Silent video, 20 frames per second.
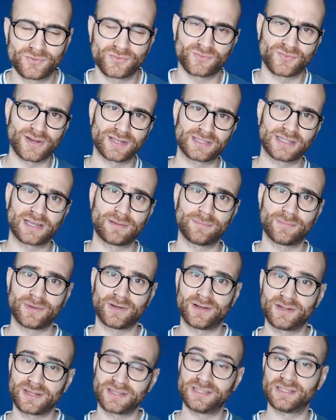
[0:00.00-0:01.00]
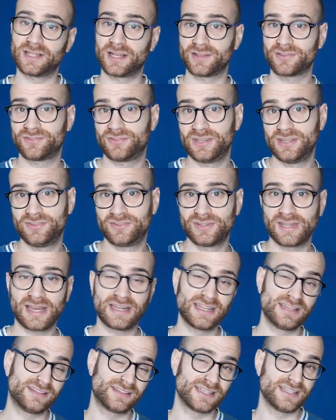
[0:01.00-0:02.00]
for Frank Lampard in last season
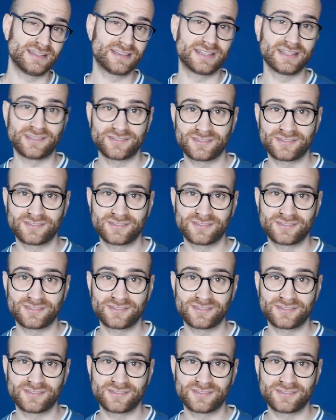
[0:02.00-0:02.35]
and indeed this